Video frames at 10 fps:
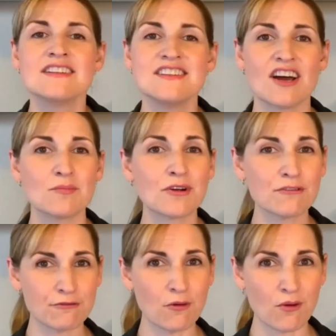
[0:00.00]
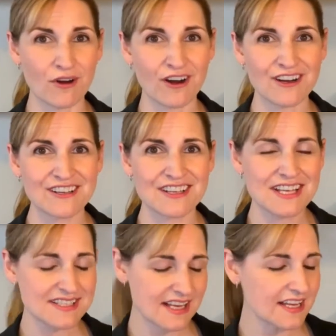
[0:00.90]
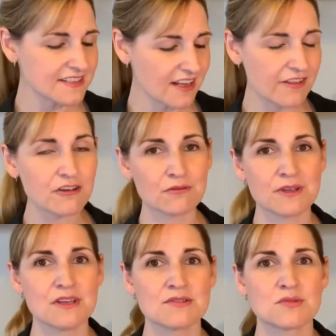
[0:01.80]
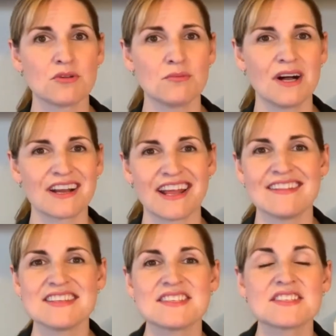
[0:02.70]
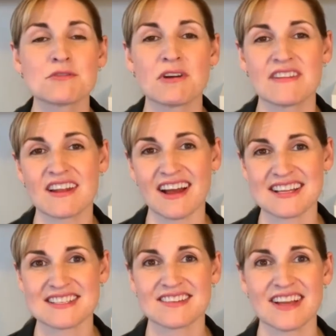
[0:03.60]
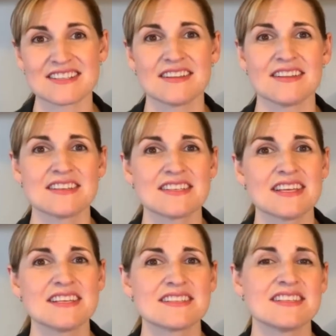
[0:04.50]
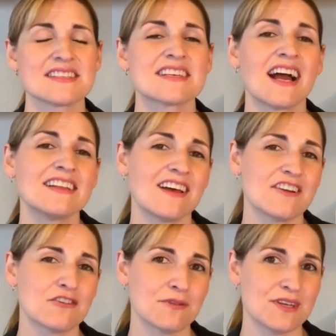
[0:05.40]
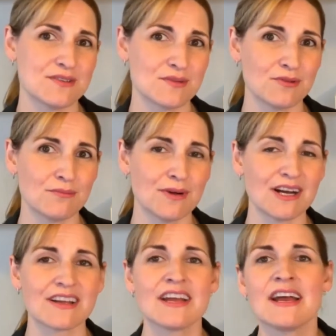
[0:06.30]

Number 4 is another reusable mug, and this is the one that I selected. This is the Skyliner Reusable Mug.